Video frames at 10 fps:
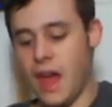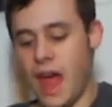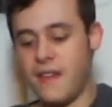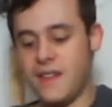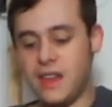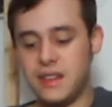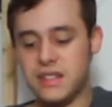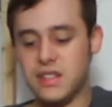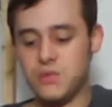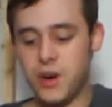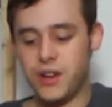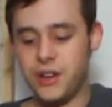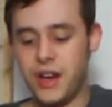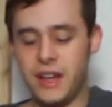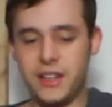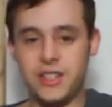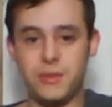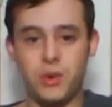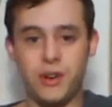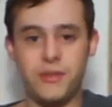And then this is where you're getting into
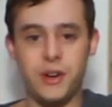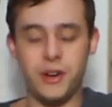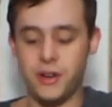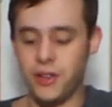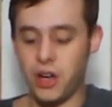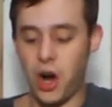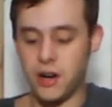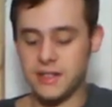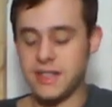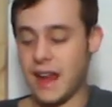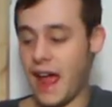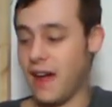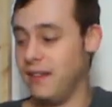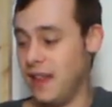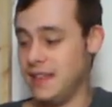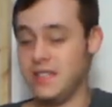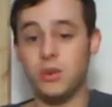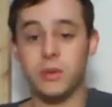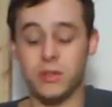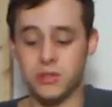more of the cards that deal
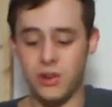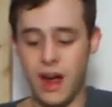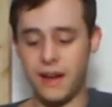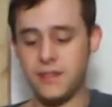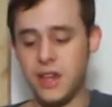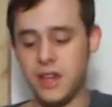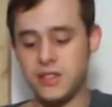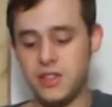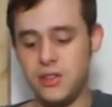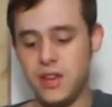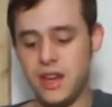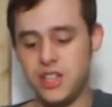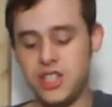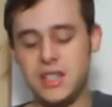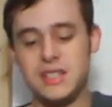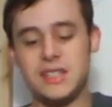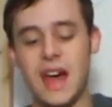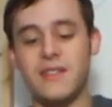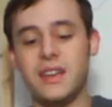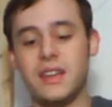with those gravs. So you get a
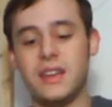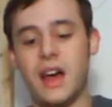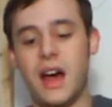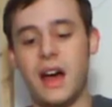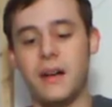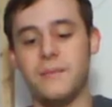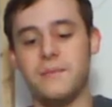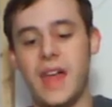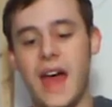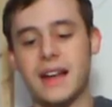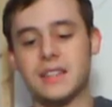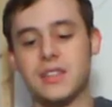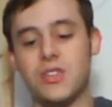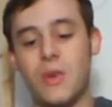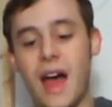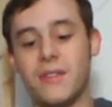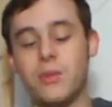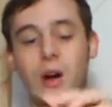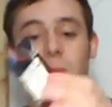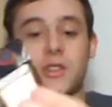G7X
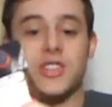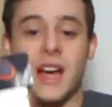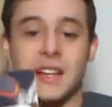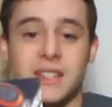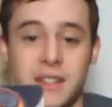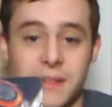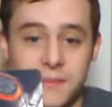Gravwell projector,